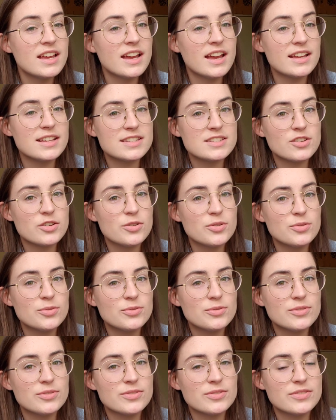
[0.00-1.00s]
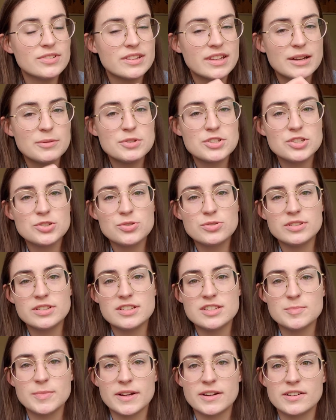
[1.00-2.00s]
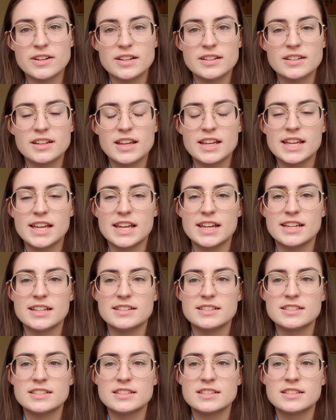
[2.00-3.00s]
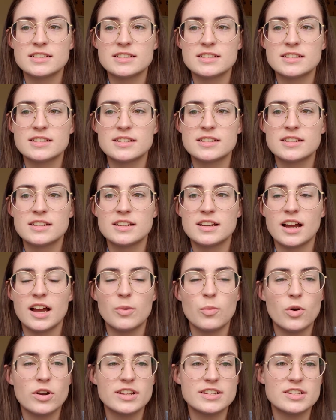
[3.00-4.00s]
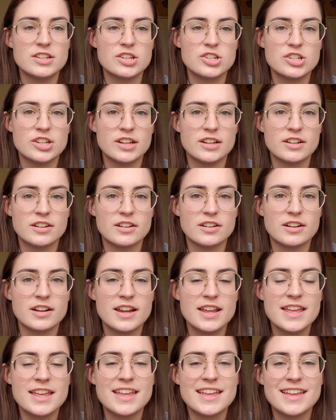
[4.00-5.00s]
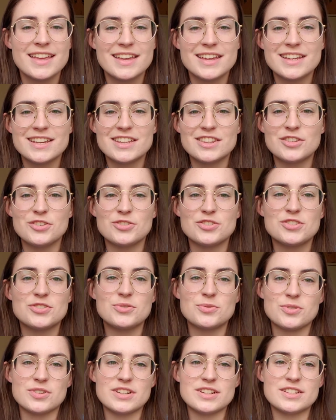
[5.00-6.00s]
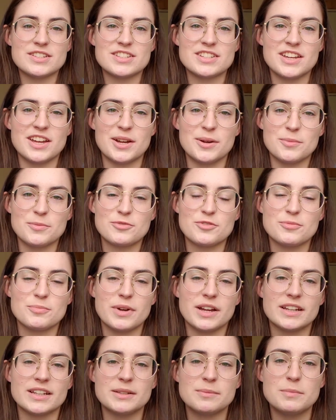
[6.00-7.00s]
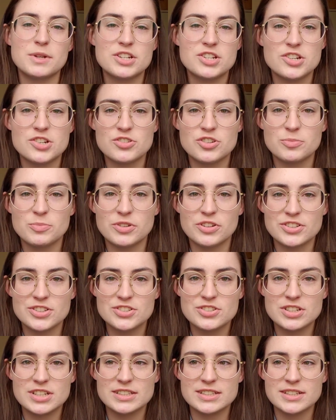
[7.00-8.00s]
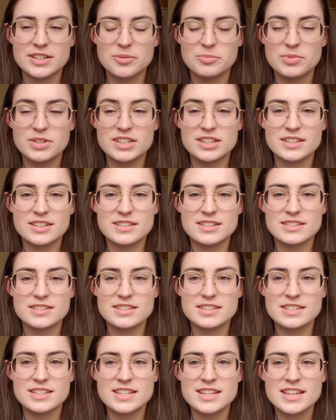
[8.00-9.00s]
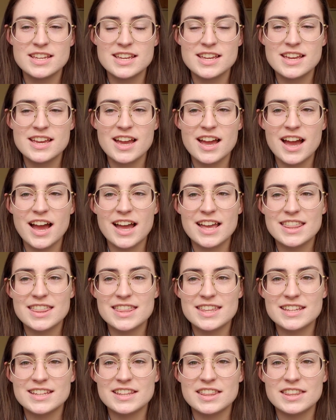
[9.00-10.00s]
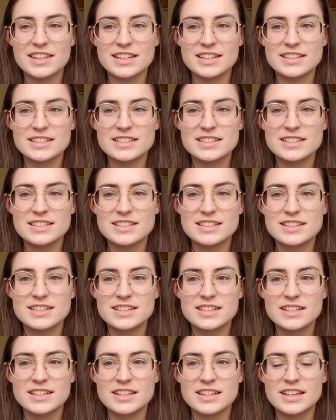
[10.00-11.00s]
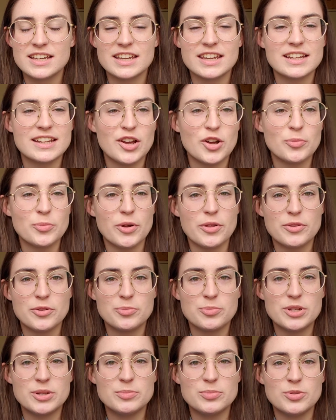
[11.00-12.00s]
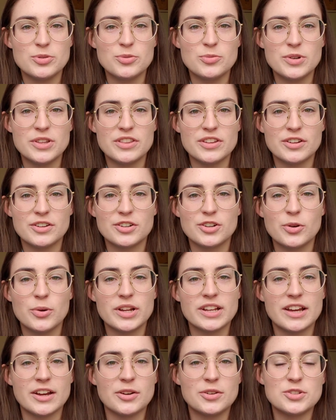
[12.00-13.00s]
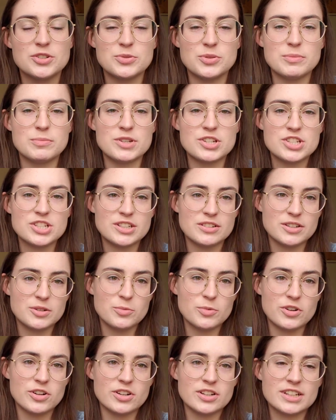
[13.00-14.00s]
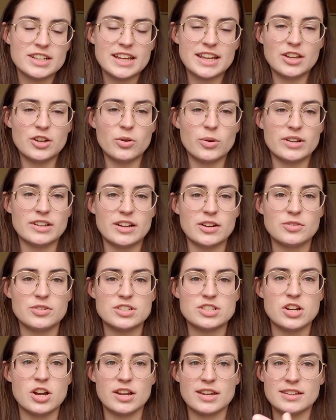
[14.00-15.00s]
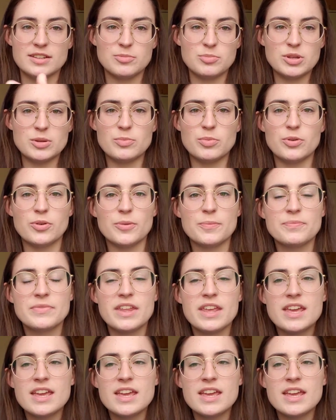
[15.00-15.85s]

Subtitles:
And so that was truly inspiring, and I wanted to share those stories from my mission trip in Australia, because I think that it can help other people when they're going out and doing missionary work and going out and talking to people,